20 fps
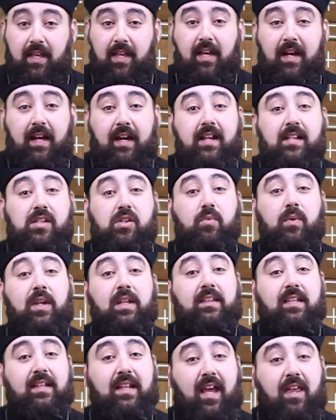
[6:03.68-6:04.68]
Let us
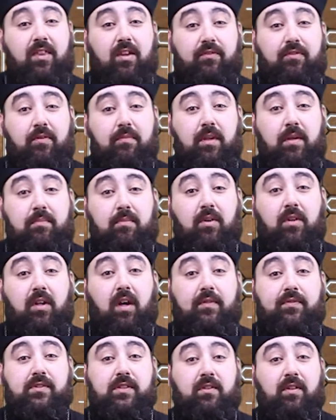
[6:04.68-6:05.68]
read together from the book
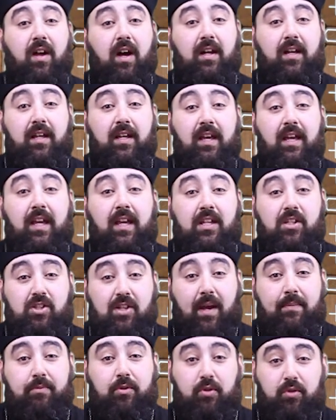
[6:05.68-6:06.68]
of Sirach,
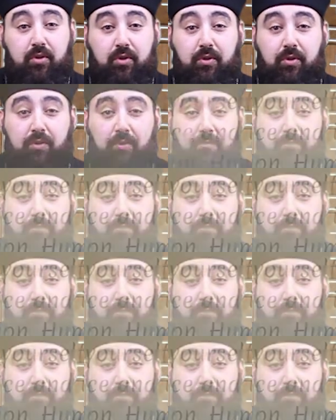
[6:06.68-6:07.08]
chapter two.